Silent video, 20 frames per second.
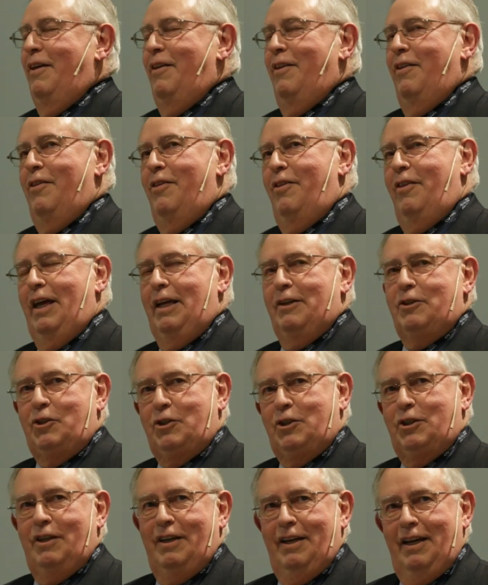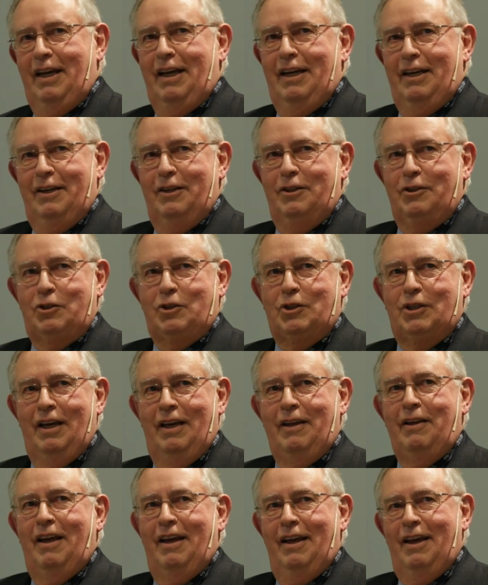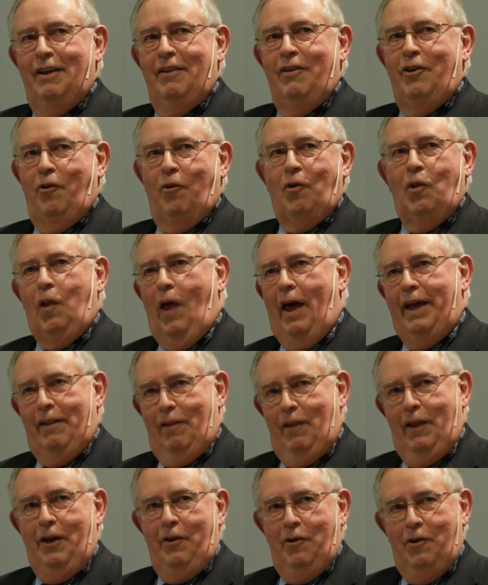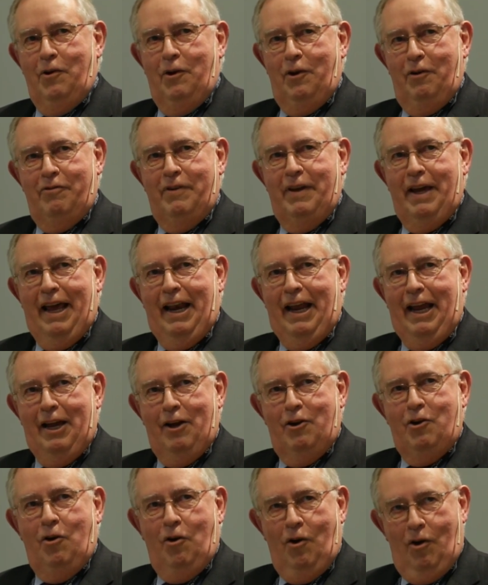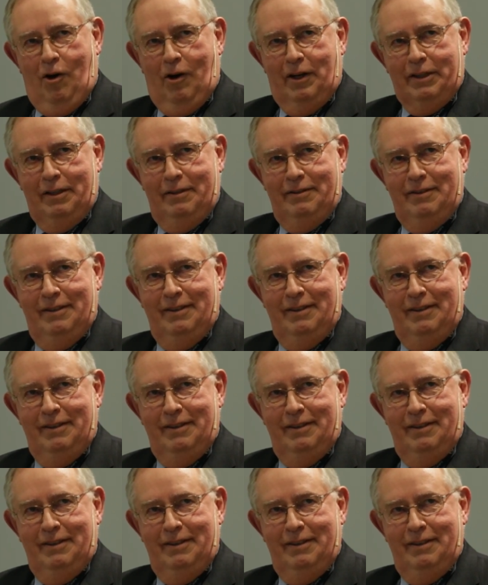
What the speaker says: this is your likelihood of getting caught.